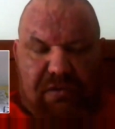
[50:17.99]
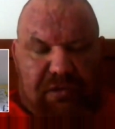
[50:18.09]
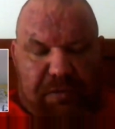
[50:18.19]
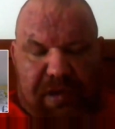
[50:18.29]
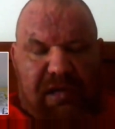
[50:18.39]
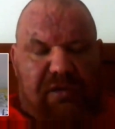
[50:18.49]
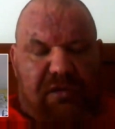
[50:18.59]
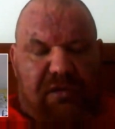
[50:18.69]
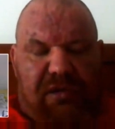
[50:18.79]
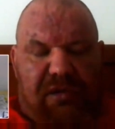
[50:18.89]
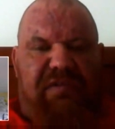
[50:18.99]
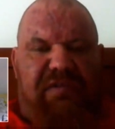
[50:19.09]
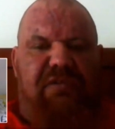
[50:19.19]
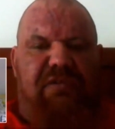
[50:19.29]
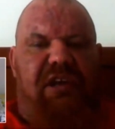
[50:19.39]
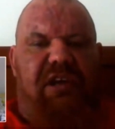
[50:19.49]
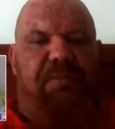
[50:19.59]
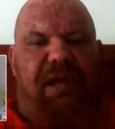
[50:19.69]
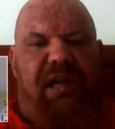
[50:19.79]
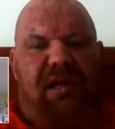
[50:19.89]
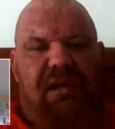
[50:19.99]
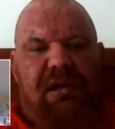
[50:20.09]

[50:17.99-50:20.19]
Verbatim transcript: So it will depend on your individual GP.